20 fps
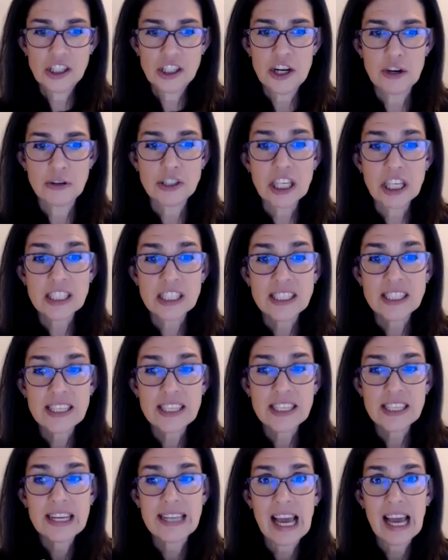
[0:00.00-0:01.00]
just
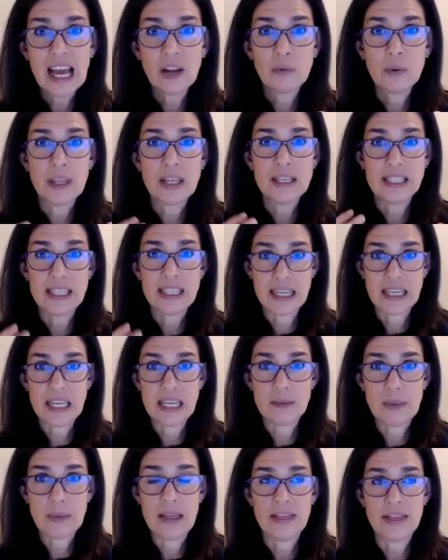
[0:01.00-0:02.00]
sitting down with a
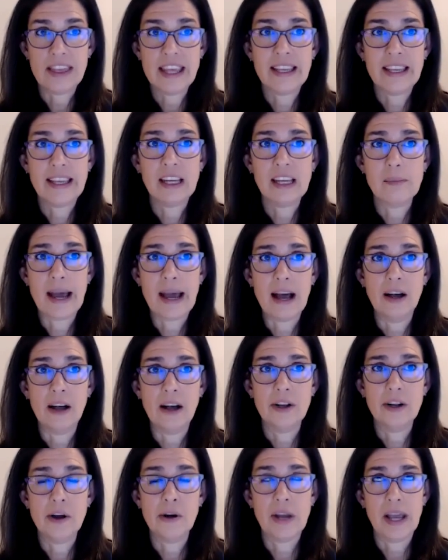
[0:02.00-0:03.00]
team and thinking about,
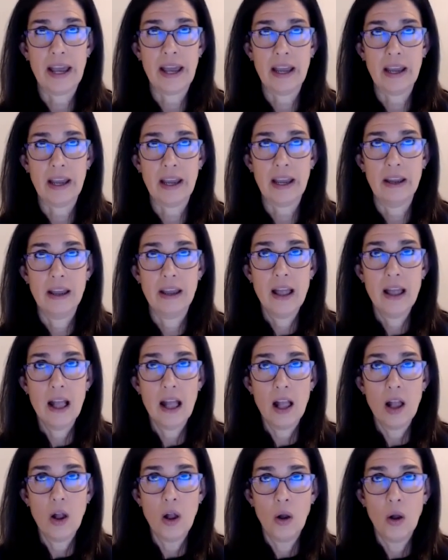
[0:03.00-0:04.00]
okay,
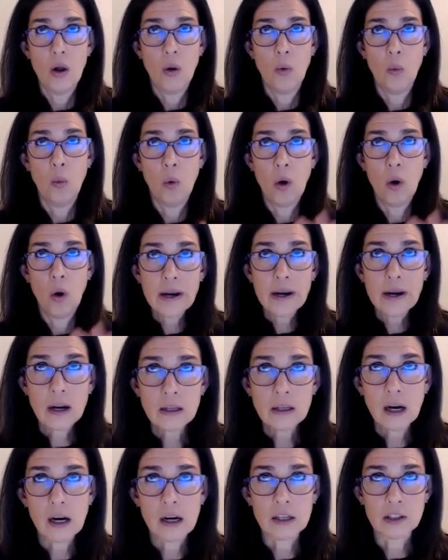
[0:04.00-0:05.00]
what
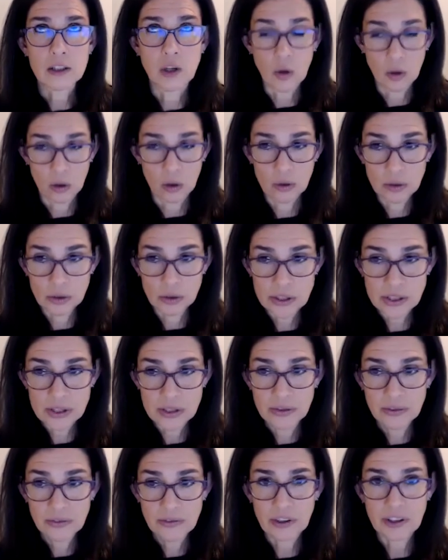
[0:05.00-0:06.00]
are our
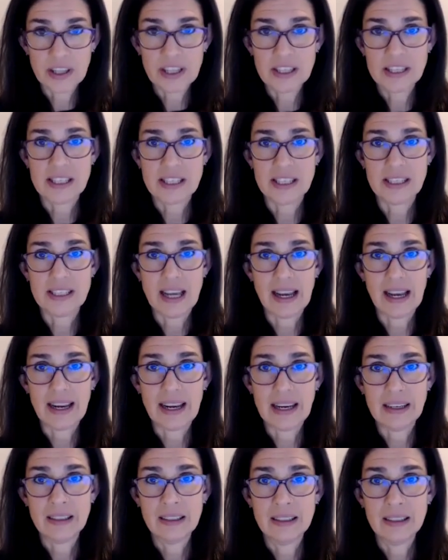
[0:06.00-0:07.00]
goals for this
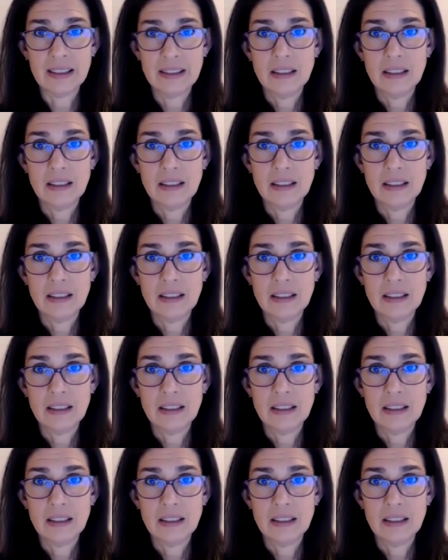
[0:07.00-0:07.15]
design?